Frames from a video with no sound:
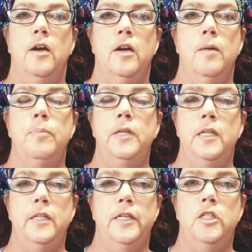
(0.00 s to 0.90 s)

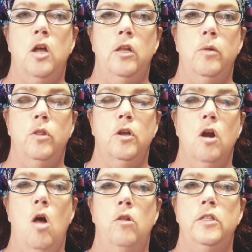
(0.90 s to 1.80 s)
completely and totally with your
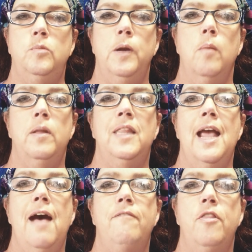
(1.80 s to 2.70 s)
Holy Spirit, but they
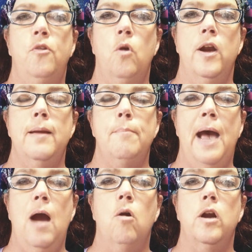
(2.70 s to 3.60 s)
have authority and
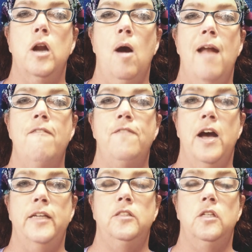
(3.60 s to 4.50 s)
power and know how to
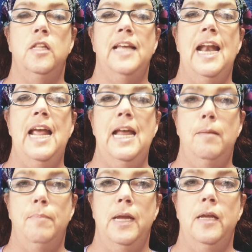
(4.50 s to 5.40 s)
fight so that that
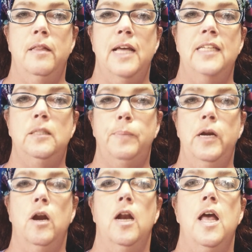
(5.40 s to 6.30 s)
enemy, that
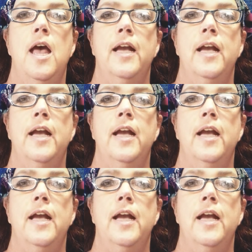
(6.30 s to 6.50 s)
spirit,